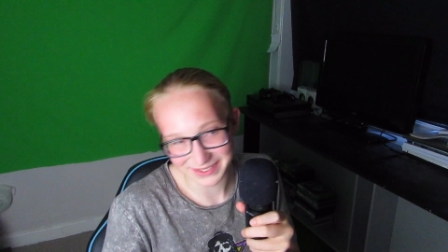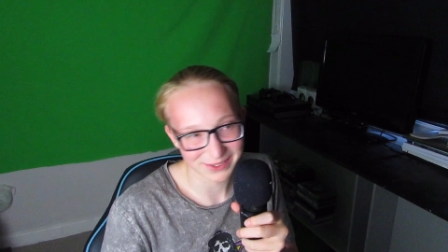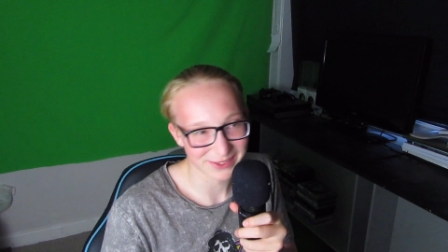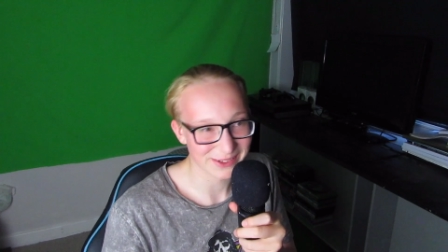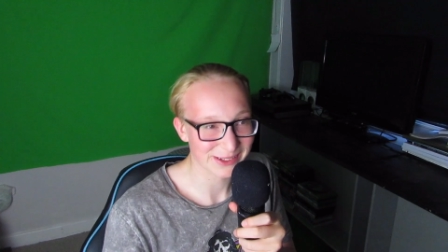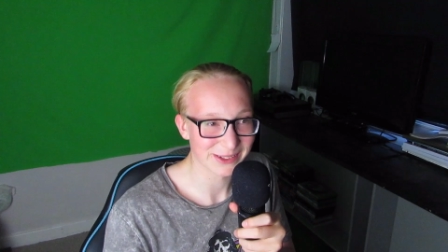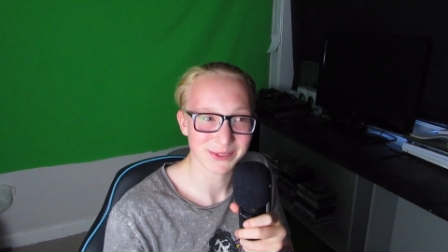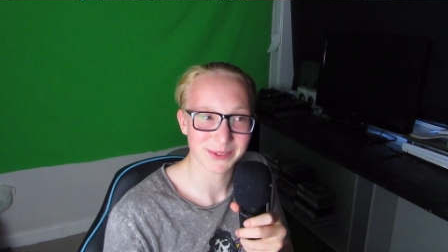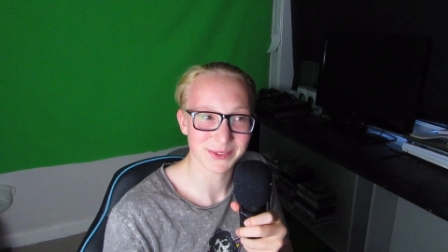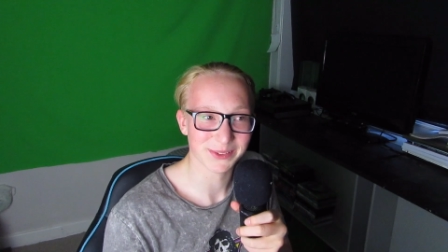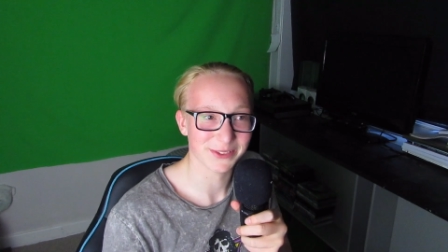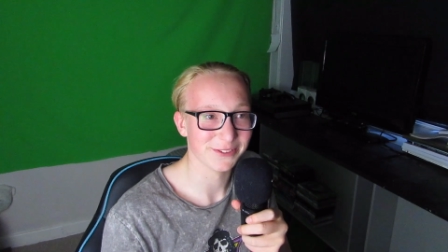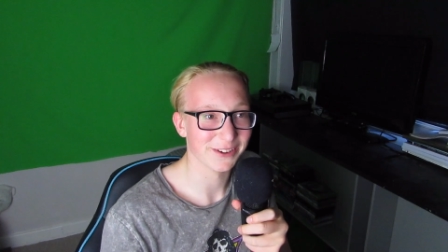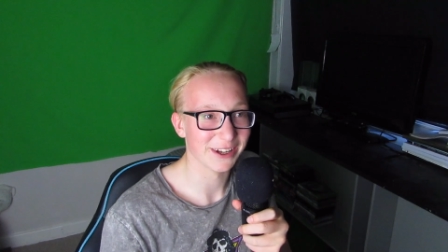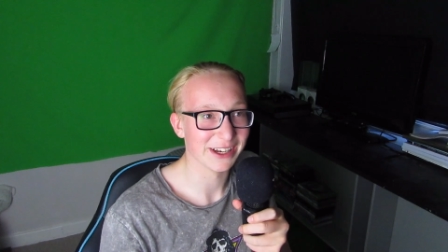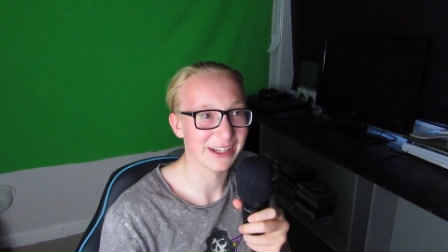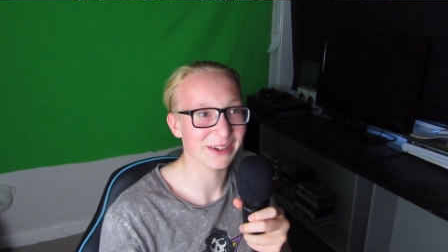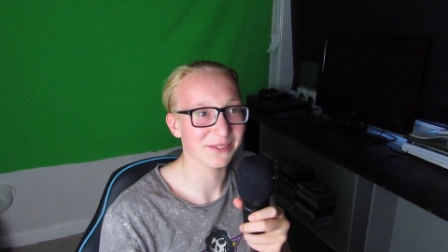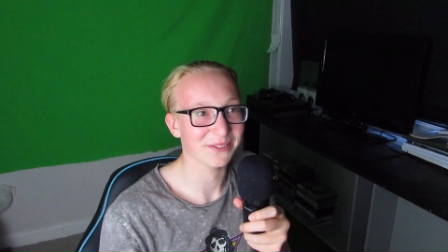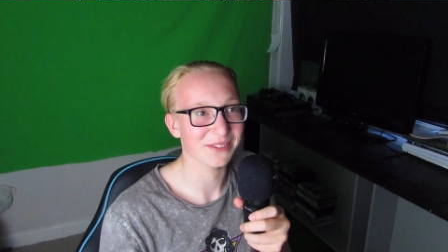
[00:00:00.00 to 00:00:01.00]
thought this was
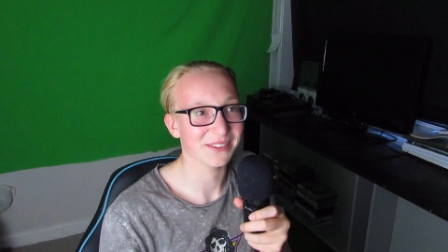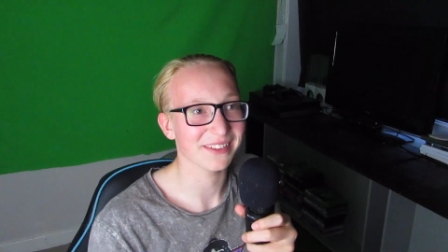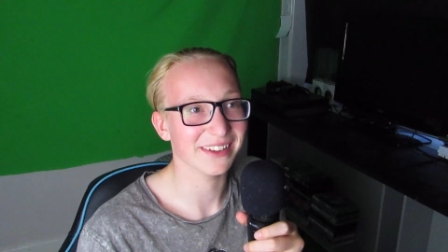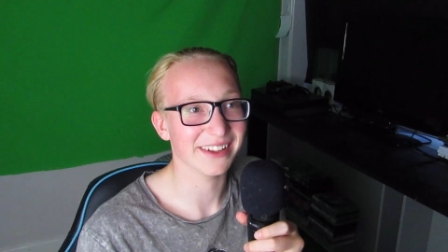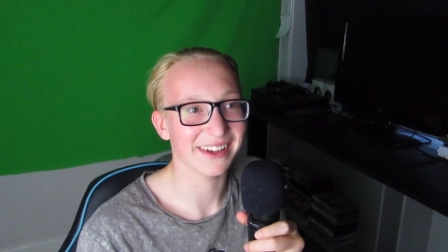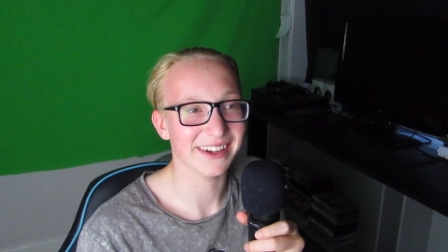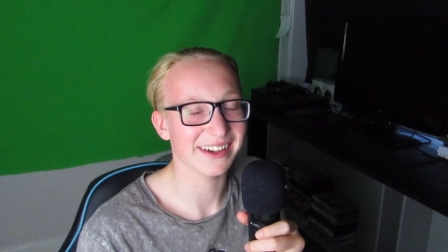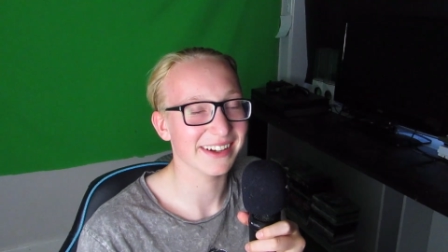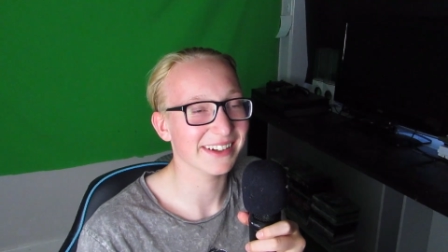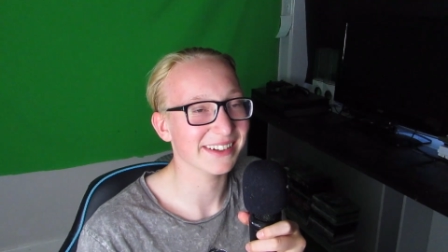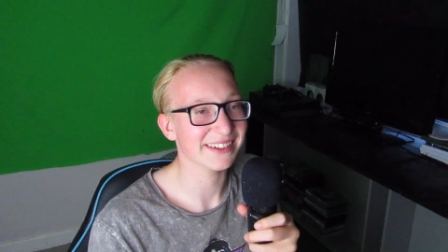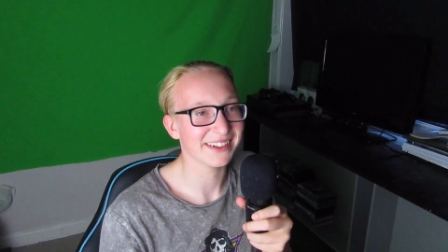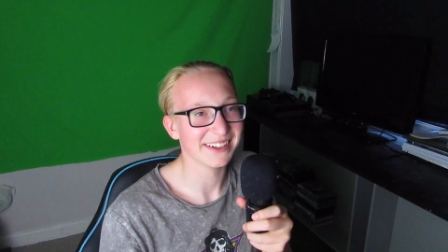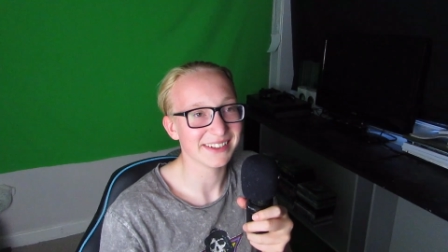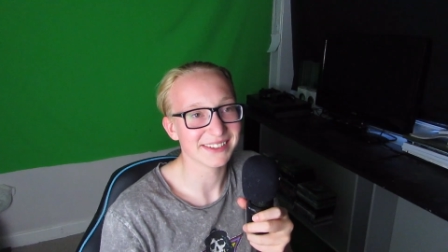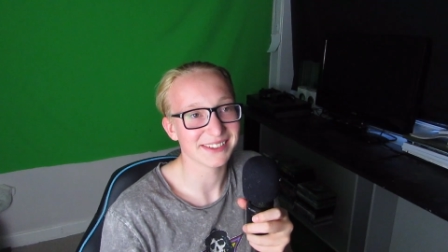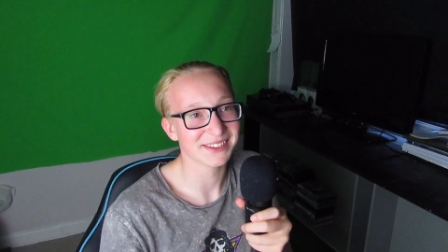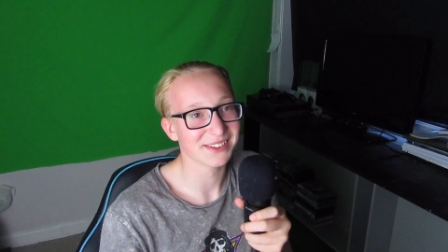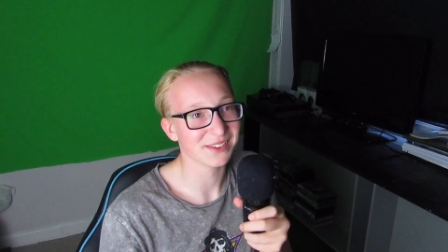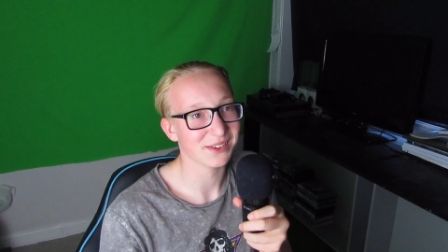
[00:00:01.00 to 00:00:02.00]
funny. Um, uh,
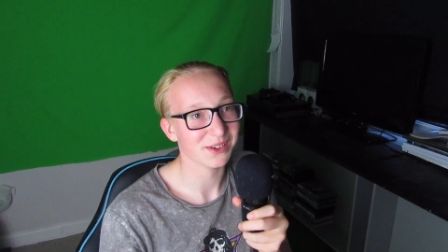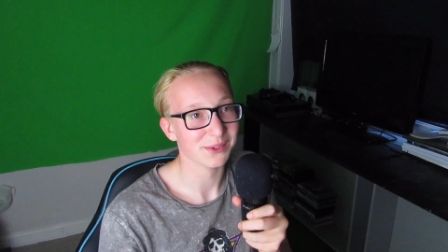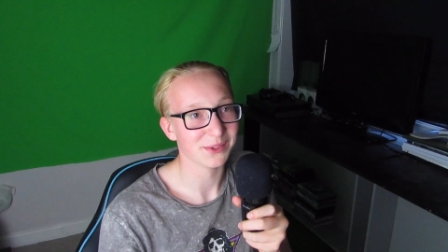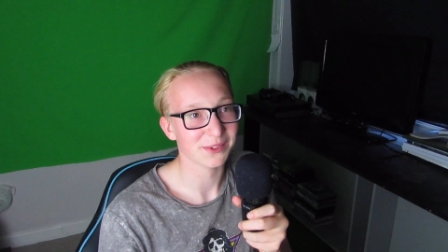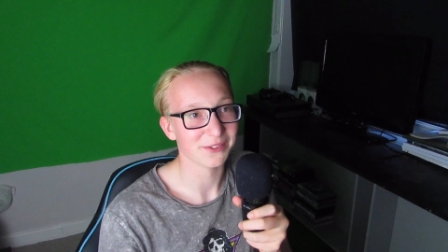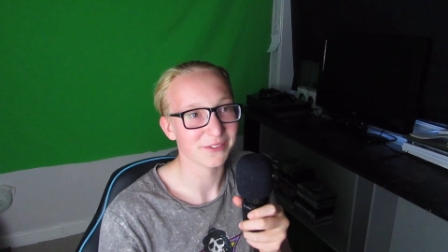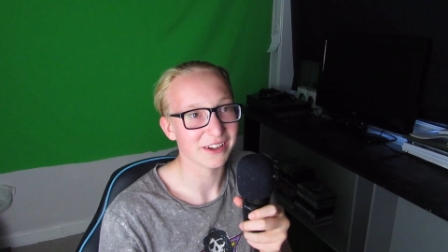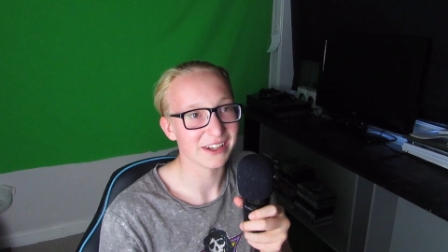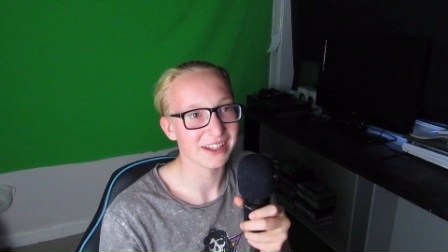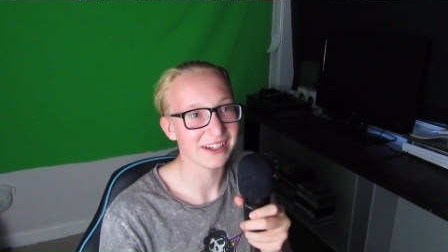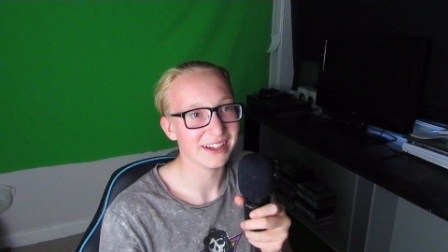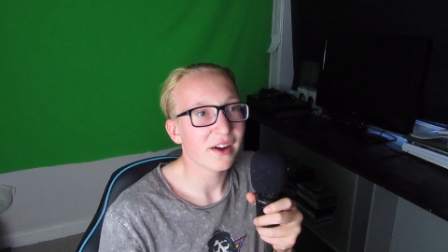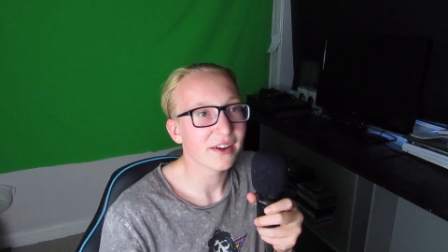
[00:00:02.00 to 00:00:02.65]
I just thought it was funny.